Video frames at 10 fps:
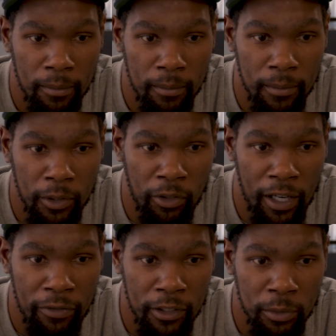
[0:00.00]
the
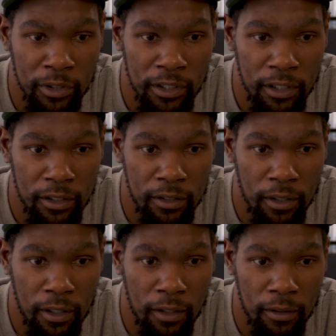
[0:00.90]
graphics was just,
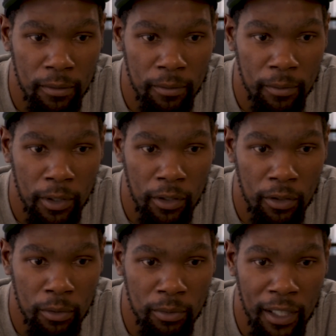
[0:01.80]
you
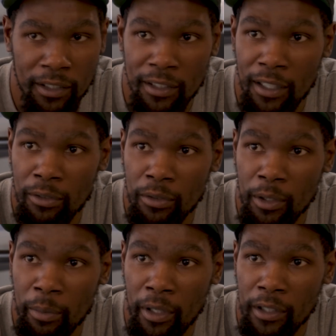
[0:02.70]
know, next level
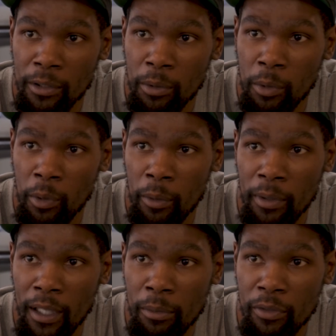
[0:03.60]
compared to what we were
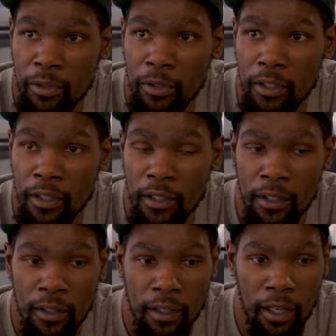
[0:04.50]
playing before,
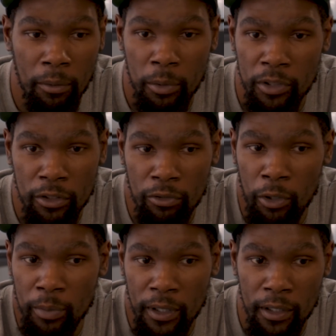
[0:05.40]
and we were just
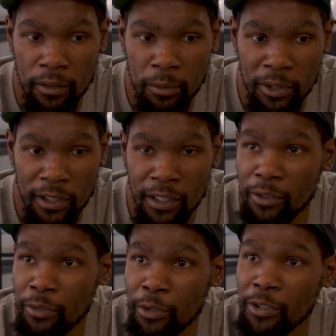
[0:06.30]
roped in. We seen the
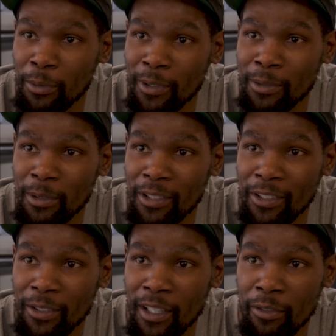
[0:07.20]
future once we
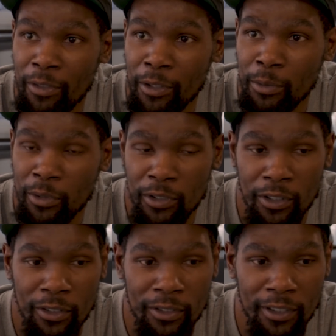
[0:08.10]
turned on that first one.
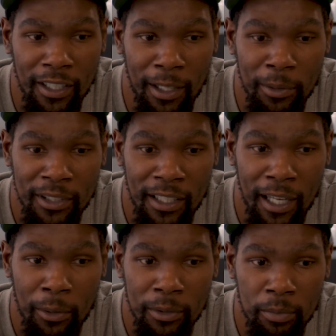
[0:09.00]
So yeah, I would say
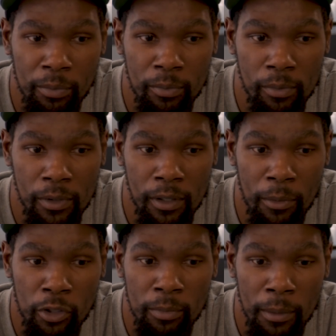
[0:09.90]
that was the
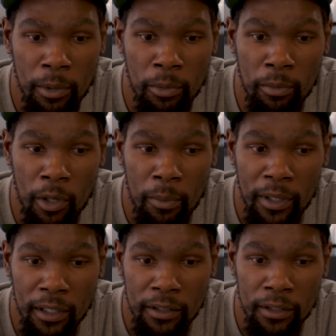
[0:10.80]
most memorable
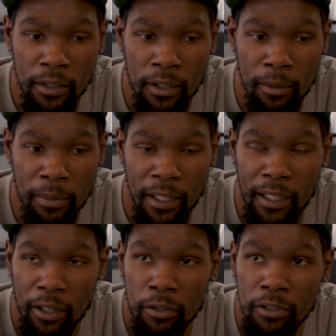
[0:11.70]
moment, is playing
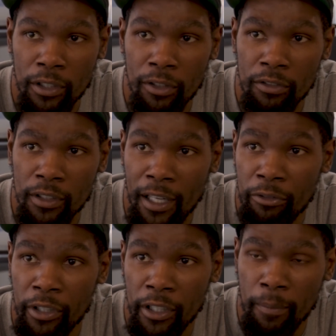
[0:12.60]
that over and over every year.